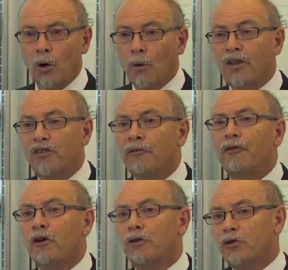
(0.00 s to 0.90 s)
where it's
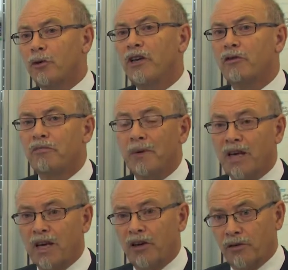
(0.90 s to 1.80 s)
difficult to reach with
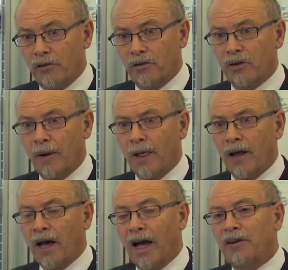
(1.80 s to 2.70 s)
medications.
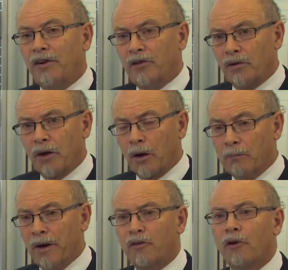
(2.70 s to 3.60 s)
And this
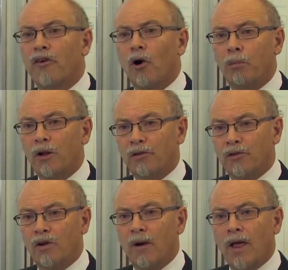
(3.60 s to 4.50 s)
mix of
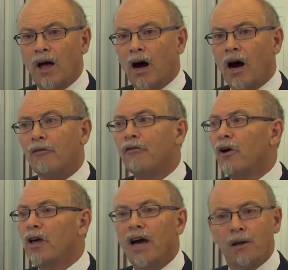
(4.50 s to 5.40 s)
herbals are
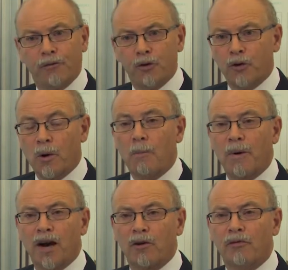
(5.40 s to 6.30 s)
very helpful to
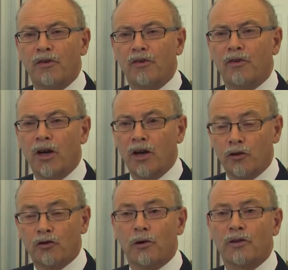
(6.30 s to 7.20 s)
repair the fish in
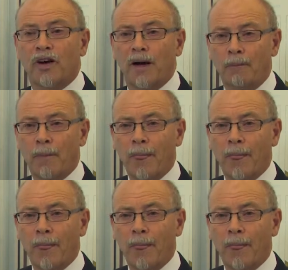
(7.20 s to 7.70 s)
a short time.